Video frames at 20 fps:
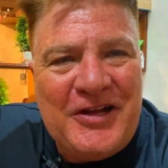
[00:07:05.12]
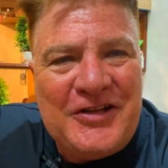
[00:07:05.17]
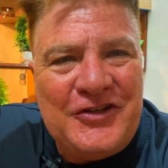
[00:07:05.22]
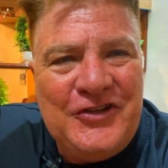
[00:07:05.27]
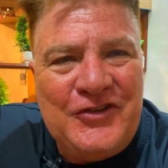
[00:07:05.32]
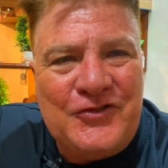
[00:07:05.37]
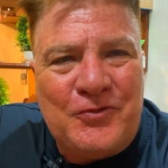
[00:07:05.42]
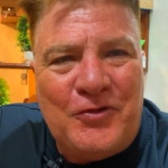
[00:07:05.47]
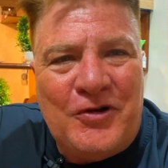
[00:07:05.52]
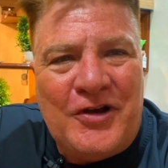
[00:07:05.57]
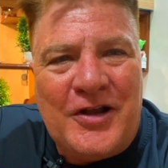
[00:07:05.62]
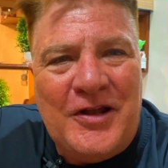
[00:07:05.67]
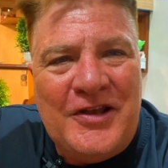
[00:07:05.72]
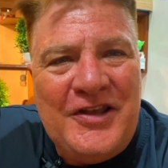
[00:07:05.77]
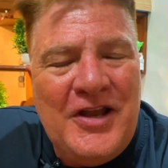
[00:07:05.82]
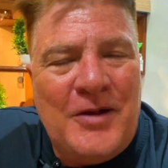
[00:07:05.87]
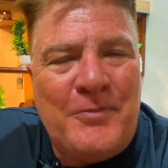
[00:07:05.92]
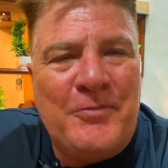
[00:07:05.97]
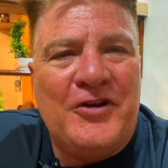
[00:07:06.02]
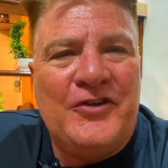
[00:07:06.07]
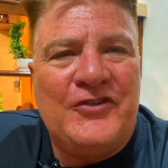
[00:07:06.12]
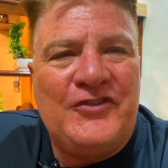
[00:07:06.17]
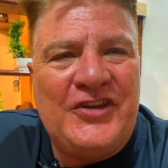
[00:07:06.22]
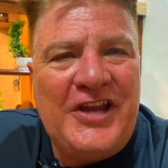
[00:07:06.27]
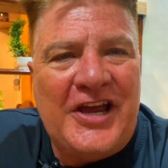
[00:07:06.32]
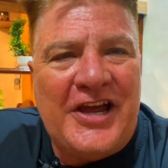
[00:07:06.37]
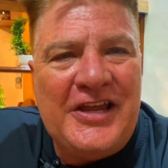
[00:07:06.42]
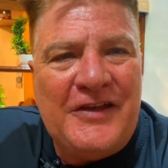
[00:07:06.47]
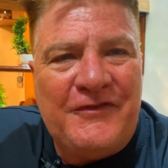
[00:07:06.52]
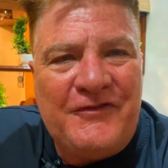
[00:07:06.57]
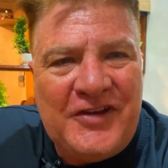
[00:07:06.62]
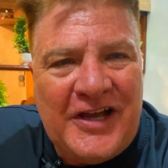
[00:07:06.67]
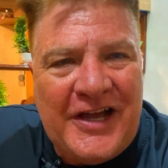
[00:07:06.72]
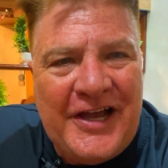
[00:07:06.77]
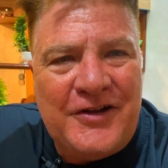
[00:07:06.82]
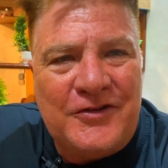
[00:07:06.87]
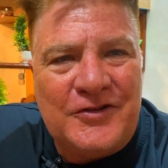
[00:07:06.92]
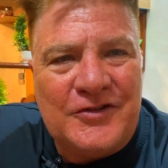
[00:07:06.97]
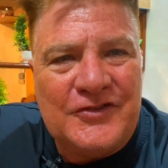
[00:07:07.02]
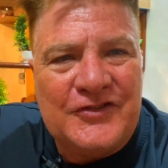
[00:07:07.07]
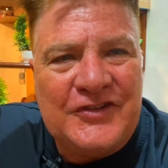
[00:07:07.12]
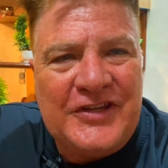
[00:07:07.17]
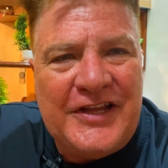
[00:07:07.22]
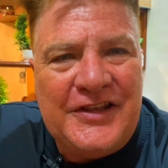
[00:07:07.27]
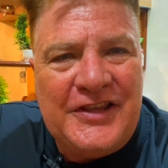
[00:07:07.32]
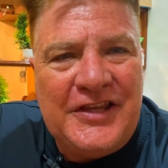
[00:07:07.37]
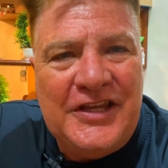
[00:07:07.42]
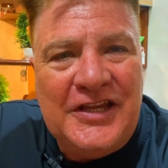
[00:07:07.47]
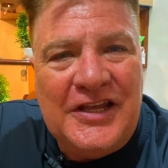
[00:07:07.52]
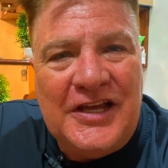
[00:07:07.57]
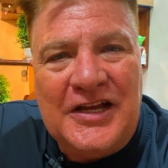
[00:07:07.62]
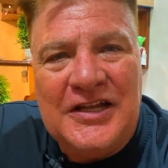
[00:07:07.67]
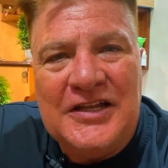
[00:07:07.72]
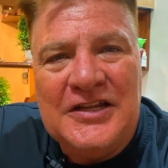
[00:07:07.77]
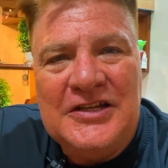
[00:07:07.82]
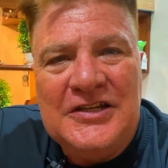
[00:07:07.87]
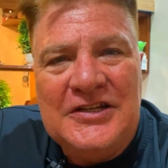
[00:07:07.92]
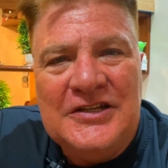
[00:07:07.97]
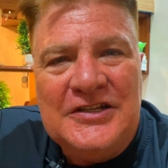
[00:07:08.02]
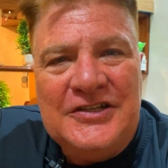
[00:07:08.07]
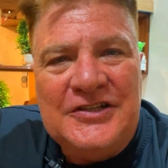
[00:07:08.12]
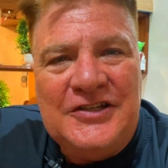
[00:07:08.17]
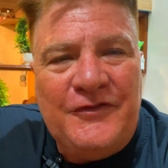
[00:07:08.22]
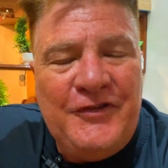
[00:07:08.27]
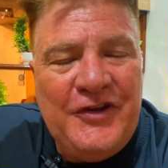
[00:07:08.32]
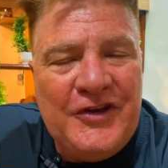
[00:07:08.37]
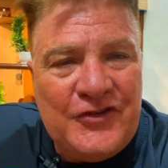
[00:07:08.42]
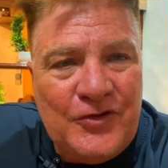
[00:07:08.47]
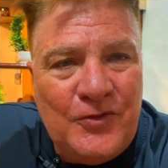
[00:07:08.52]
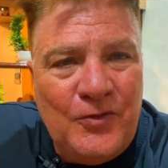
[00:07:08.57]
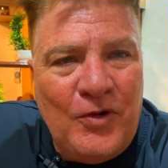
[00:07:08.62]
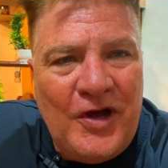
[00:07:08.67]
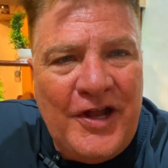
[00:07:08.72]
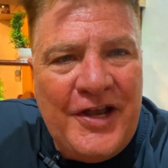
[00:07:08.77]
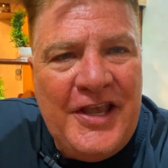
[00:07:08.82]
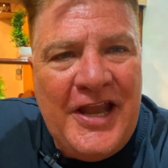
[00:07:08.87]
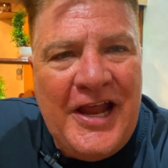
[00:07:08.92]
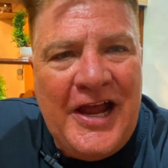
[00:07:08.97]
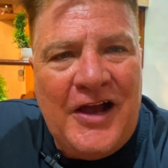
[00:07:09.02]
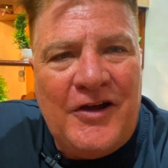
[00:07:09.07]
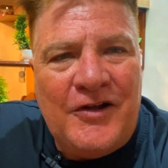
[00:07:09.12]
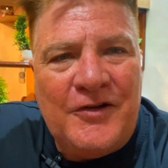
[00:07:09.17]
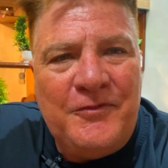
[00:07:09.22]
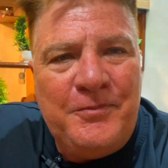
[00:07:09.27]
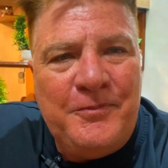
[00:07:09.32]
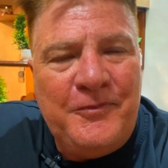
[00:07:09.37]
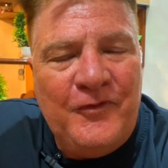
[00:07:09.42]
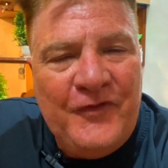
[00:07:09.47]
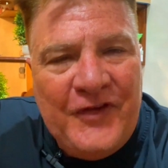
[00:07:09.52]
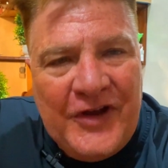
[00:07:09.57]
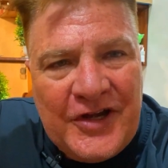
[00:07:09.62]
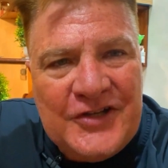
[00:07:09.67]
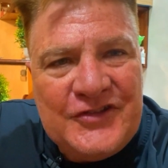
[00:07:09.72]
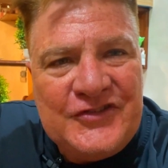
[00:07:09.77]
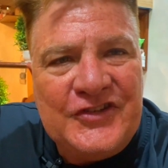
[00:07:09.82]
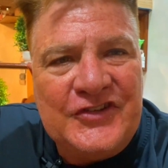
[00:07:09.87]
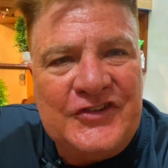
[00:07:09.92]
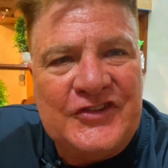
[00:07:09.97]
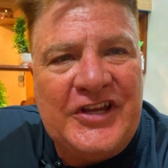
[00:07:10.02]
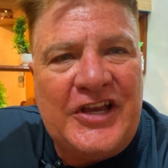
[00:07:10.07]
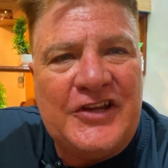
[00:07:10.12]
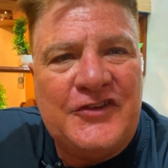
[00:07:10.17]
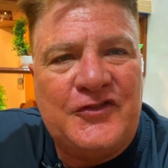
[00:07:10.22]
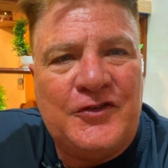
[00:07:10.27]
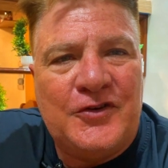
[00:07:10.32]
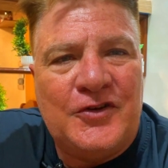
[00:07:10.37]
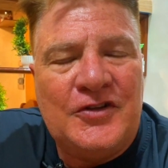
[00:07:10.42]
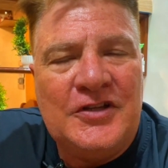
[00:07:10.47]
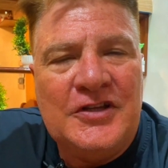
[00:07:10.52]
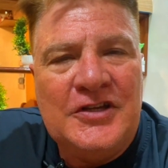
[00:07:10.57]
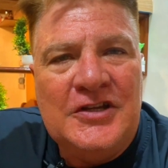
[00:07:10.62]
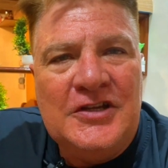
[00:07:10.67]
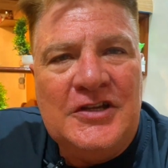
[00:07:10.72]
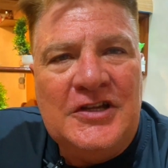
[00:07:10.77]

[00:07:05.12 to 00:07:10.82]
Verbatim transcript: Bickley's won a number of CIF titles at the uh, Division One now, very successful.